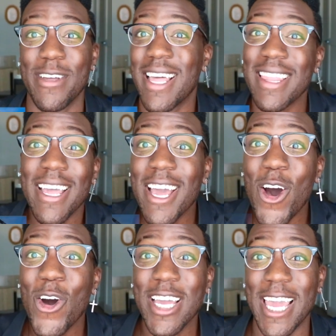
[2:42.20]
and they
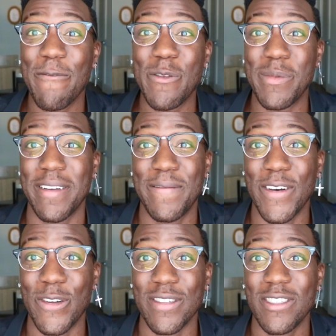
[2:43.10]
all came from my
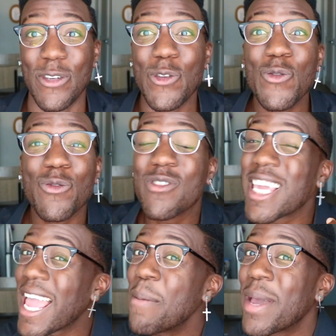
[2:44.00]
phone. So you
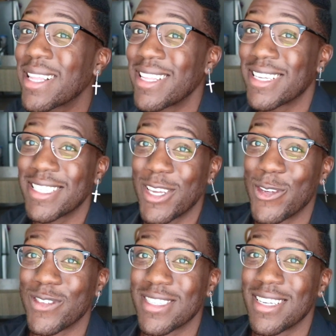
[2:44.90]
can't make the
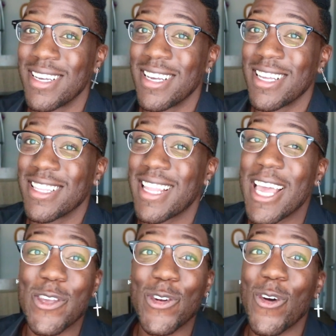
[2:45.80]
excuse
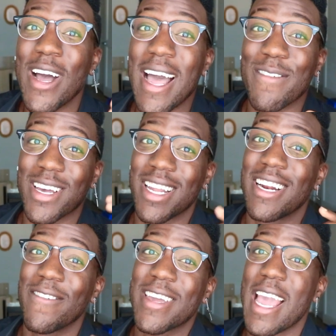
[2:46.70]
that you don't have a good
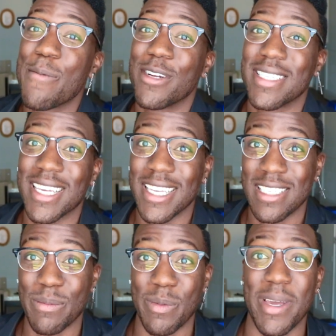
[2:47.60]
enough camera to get
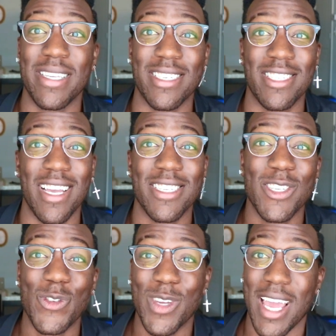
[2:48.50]
some amazing shots,
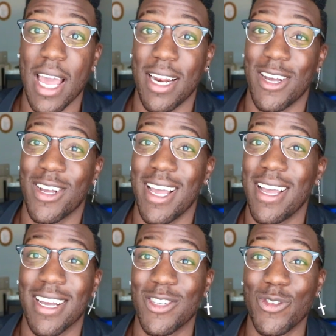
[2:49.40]
because you can't,
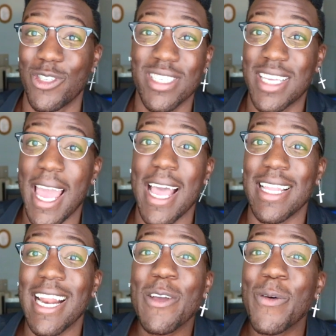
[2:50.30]
okay? Because you just
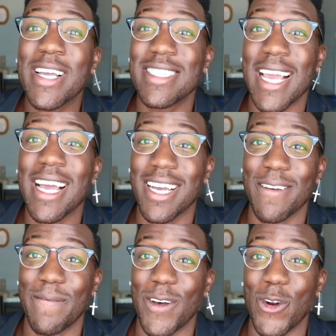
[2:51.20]
can't. Anyone can take a
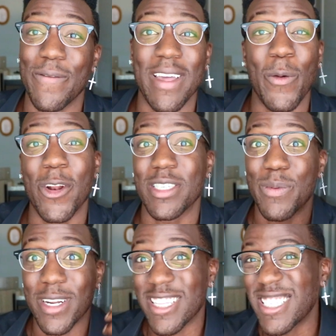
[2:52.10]
good photo if they're willing to
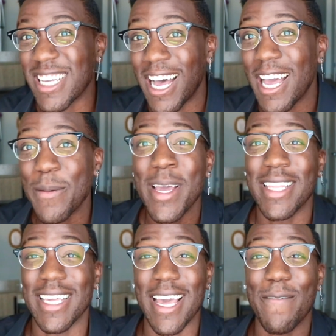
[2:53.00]
put in the time,
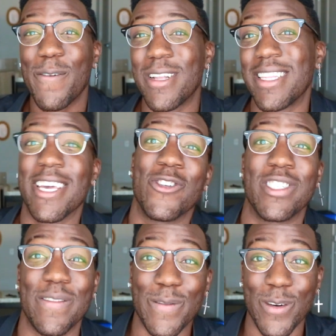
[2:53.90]
the effort, and the
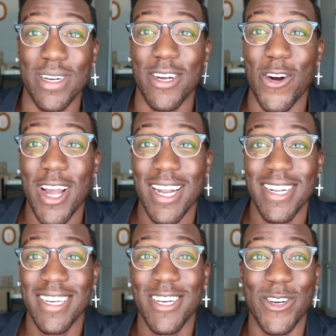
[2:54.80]
energy for it. All right?
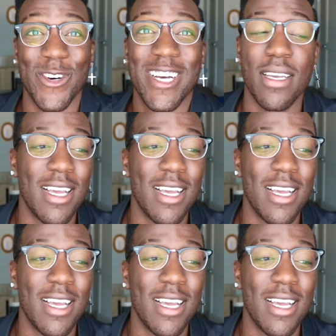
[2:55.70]
Cool.